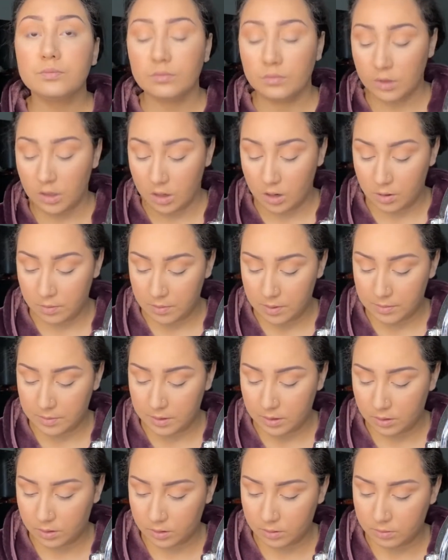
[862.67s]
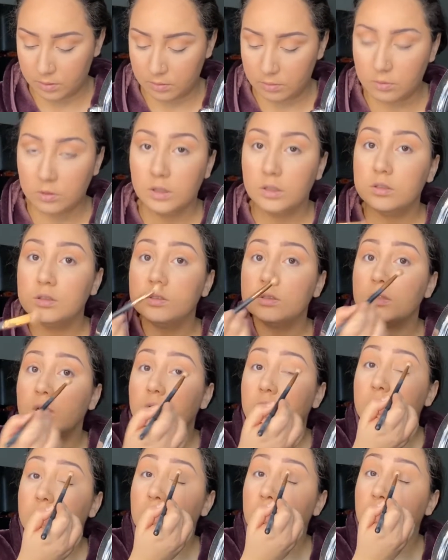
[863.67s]
Now maybe a little bit more.
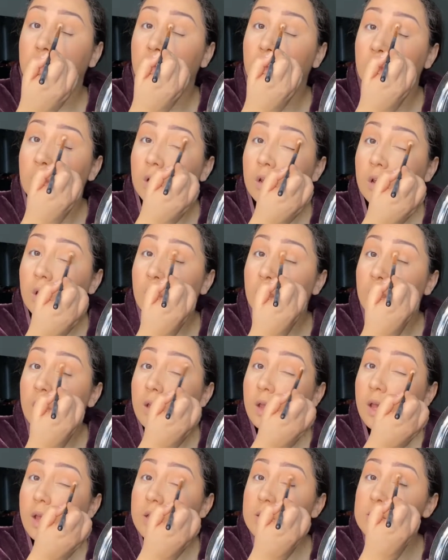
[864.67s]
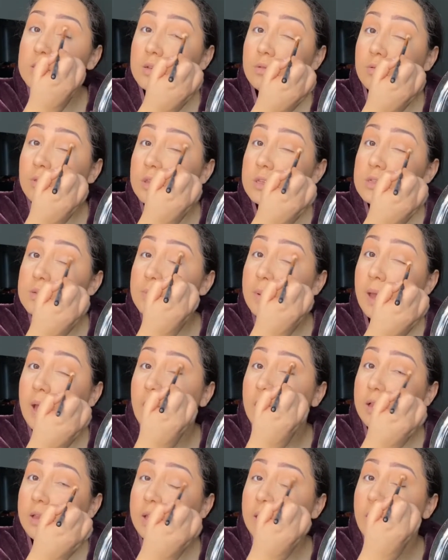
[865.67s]
And so this
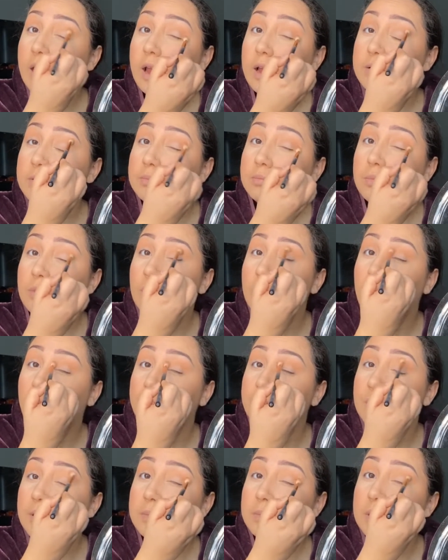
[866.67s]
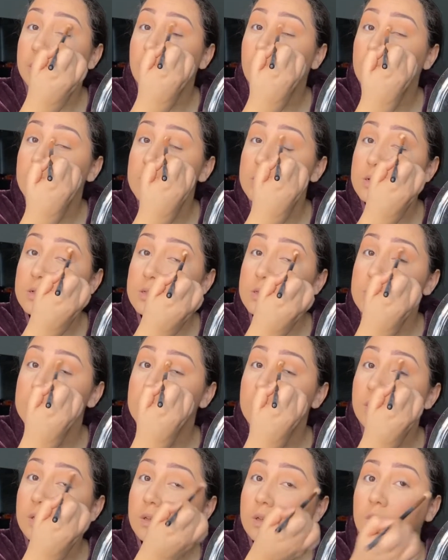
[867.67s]
palette I'm loving because
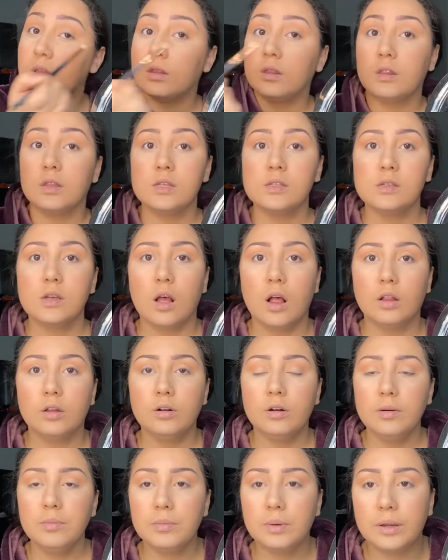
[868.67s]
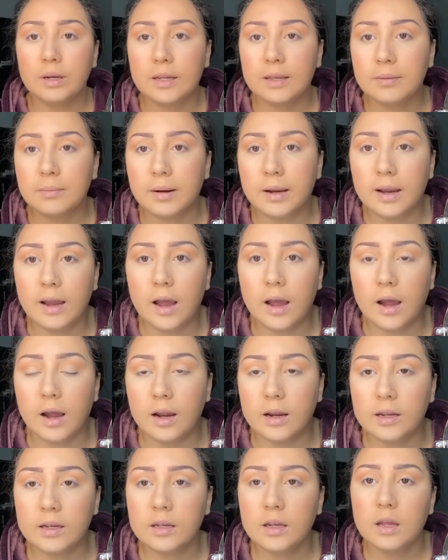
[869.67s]
this color I'm putting in my
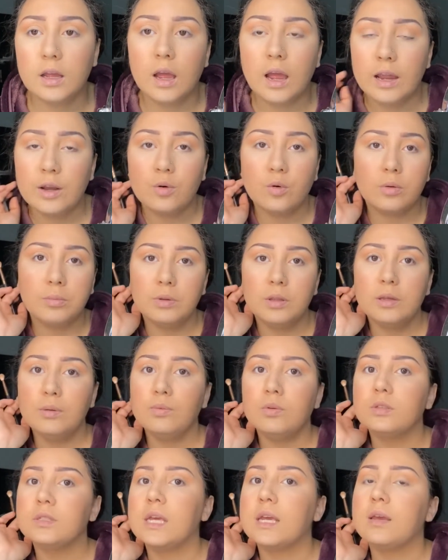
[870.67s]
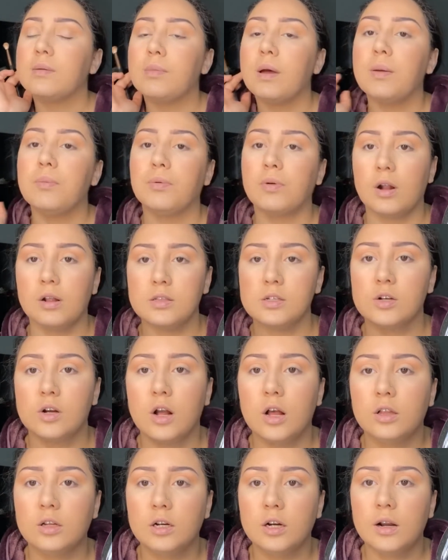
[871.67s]
eye, I normally will take my bronzer
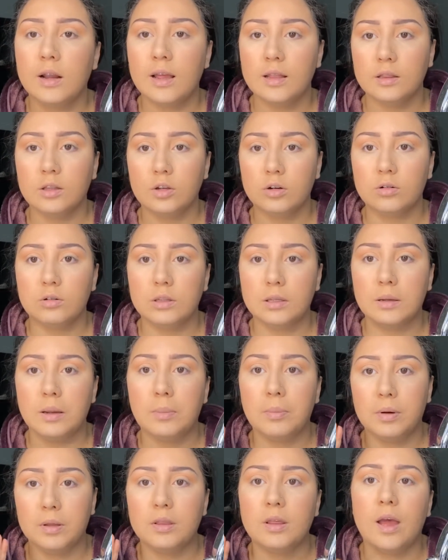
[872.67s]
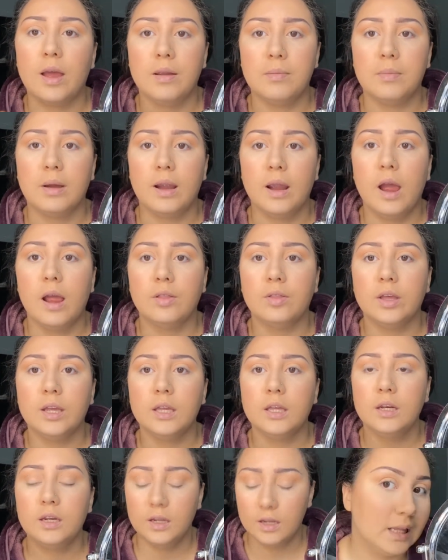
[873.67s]
color and literally put that in my
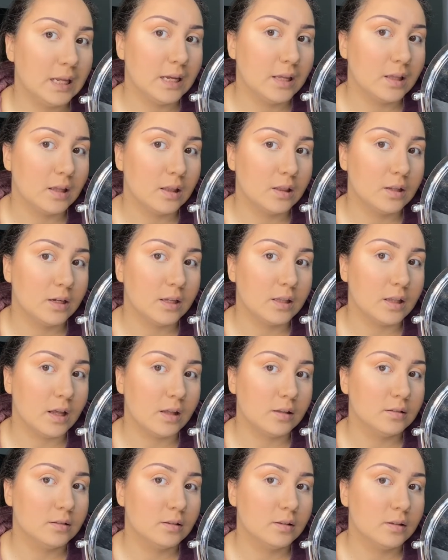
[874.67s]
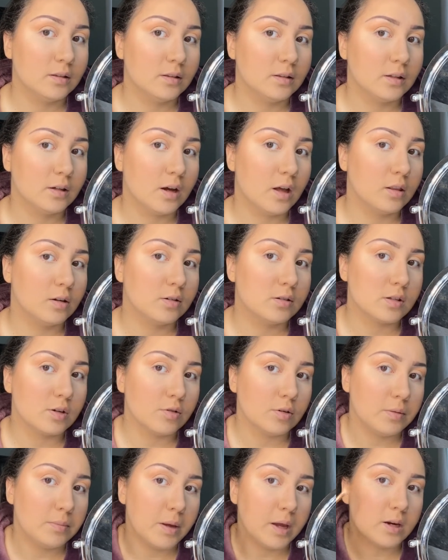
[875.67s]
eyelid. Like, look at that. The colors
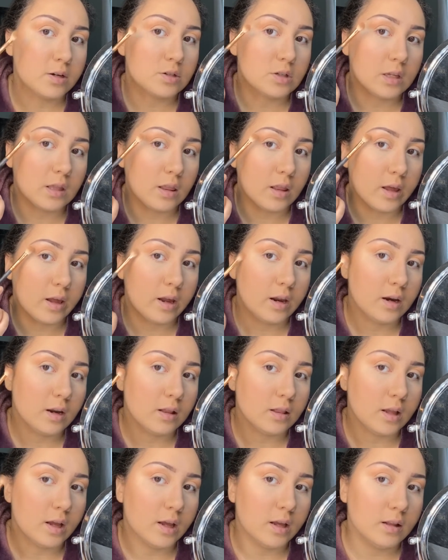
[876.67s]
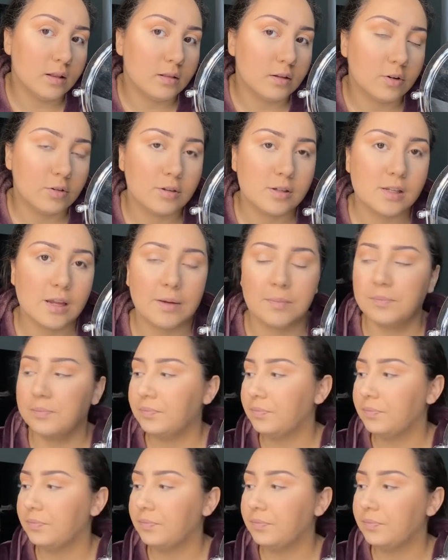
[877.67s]
literally match like that and that. They're the same.